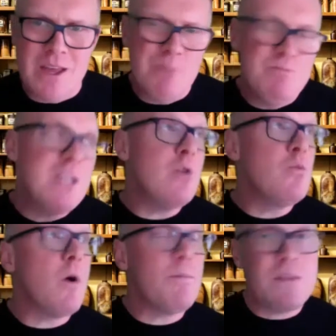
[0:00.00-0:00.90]
you know
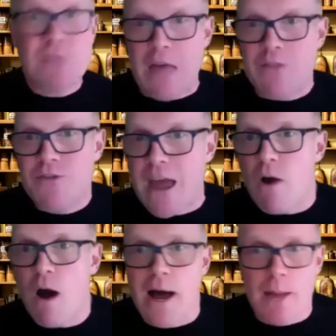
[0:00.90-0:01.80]
what? There
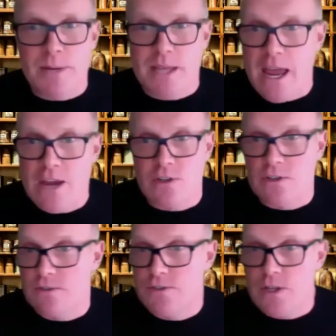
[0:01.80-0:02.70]
are
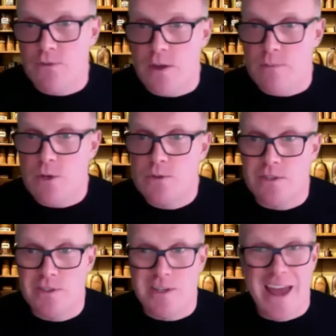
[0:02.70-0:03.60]
applications of
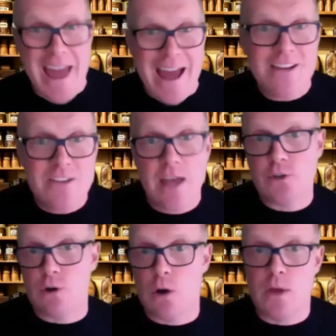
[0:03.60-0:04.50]
self-hypnosis and
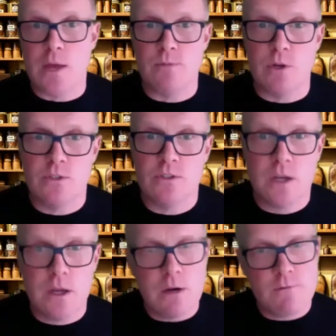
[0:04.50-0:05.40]
heterohypnosis
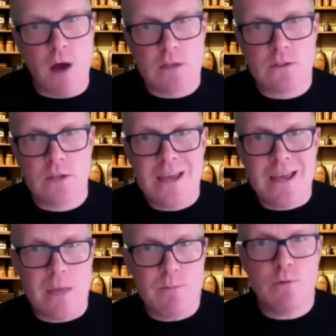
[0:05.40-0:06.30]
that can advance
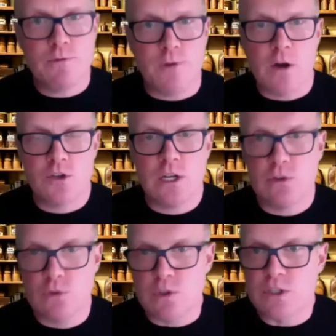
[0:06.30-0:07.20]
immune functioning
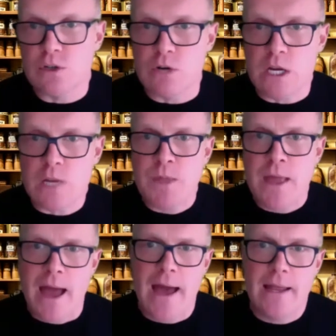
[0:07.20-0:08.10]
to a degree,
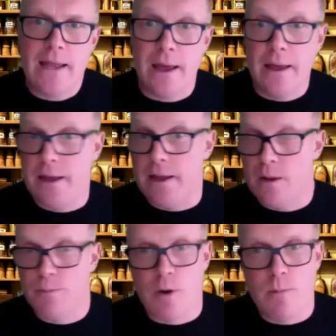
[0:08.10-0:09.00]
and
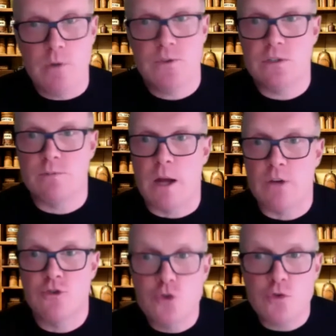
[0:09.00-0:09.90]
are promoted as
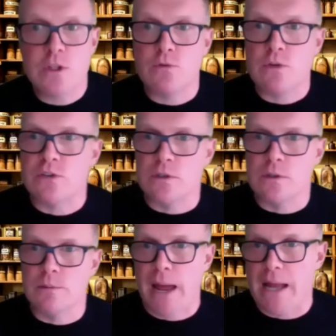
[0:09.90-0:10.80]
much during the
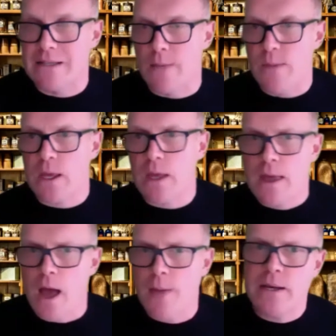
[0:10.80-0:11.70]
recent pandemic.
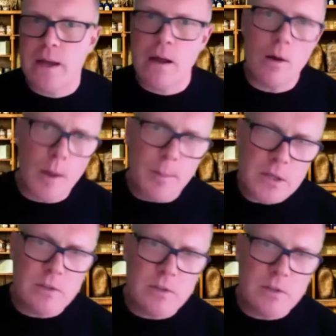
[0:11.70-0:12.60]
And I'll
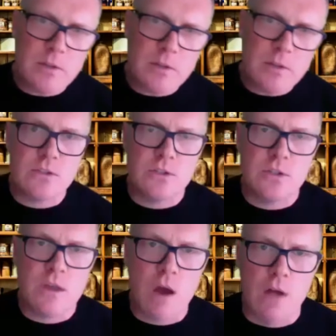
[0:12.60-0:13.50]
put some links to
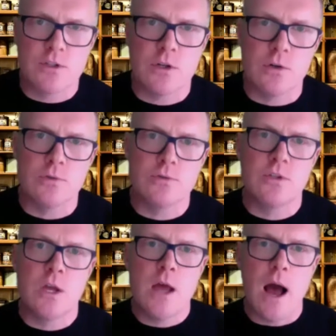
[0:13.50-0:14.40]
the
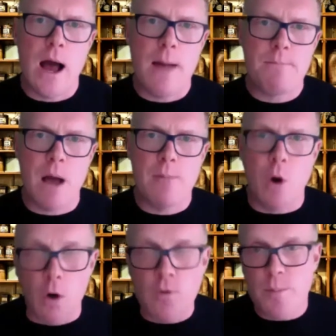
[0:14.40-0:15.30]
articles
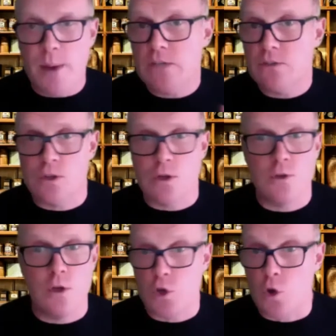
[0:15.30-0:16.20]
on the page
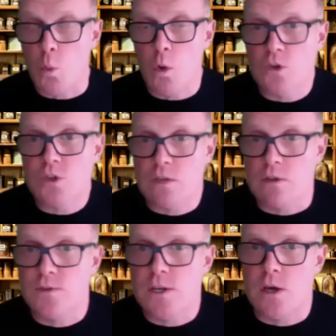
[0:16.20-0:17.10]
that you're watching
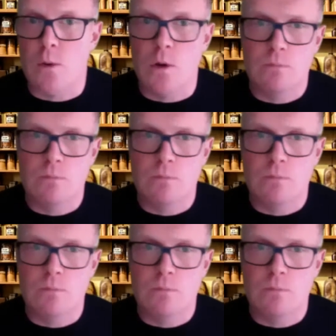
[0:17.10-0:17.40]
this video